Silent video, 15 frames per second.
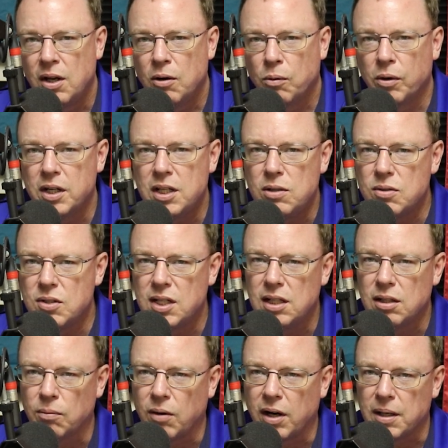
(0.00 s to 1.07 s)
where do you see
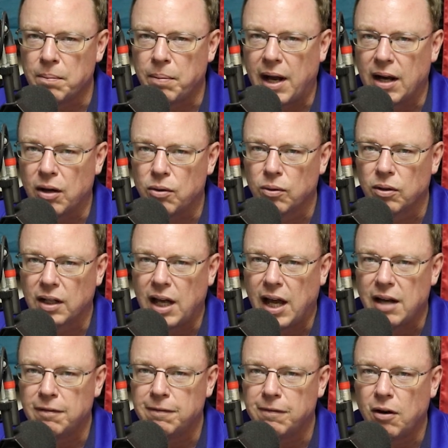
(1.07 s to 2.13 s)
the running back core
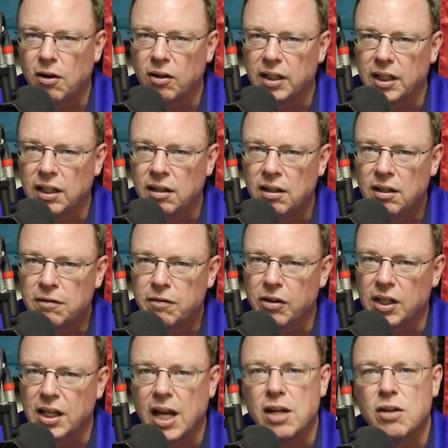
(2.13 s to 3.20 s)
kind of falling for
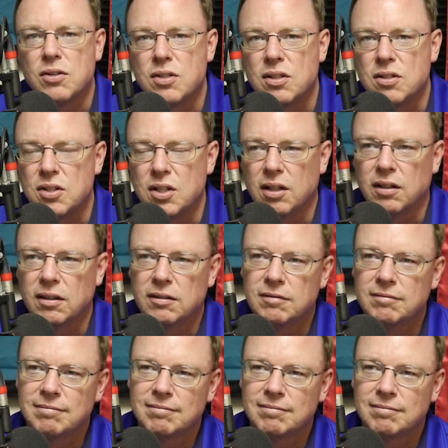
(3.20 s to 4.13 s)
the Gators this year?